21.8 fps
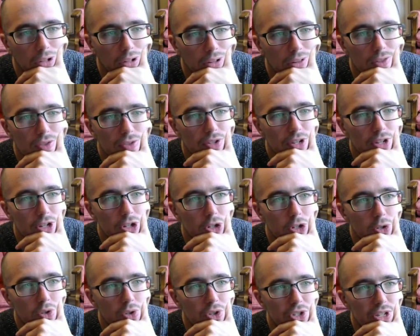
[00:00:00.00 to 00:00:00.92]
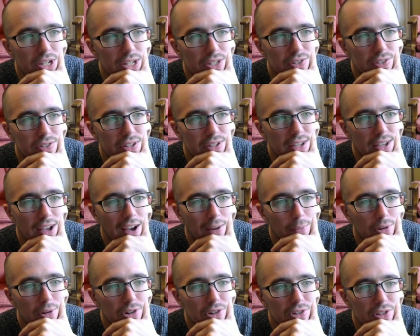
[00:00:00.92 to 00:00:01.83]
Let's see, $260. How
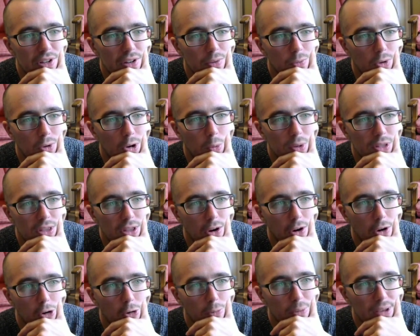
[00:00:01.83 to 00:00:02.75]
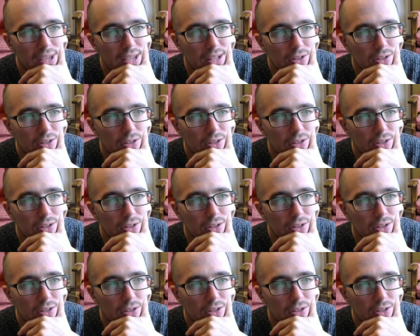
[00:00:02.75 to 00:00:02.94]
much is it? Well, with the Obi,